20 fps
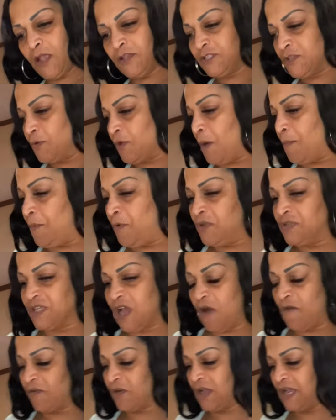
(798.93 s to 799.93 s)
So we're gonna move this
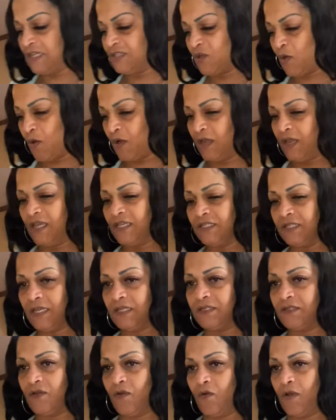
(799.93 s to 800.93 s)
over because it's going, it's,
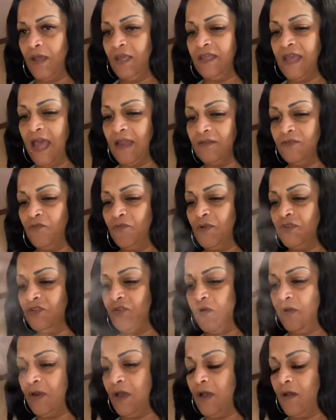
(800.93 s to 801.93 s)
it's going, it got too much
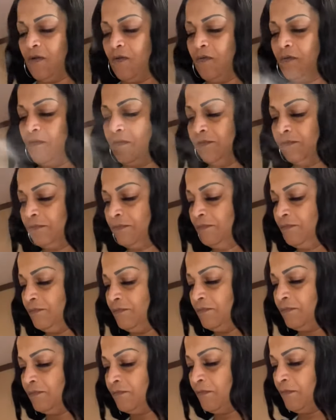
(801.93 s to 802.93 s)
going on.
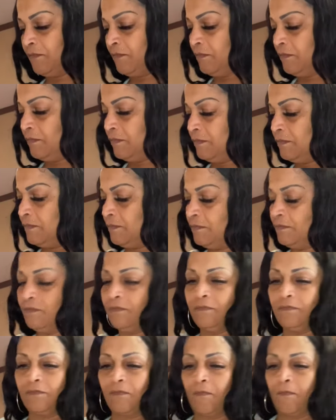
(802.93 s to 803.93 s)
All uh, right, you want me to
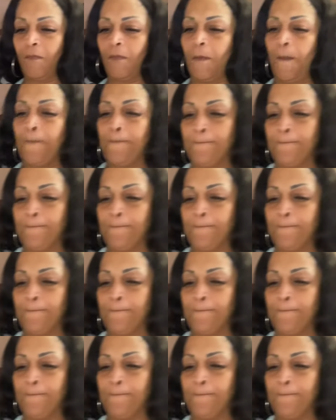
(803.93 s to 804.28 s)
come over there?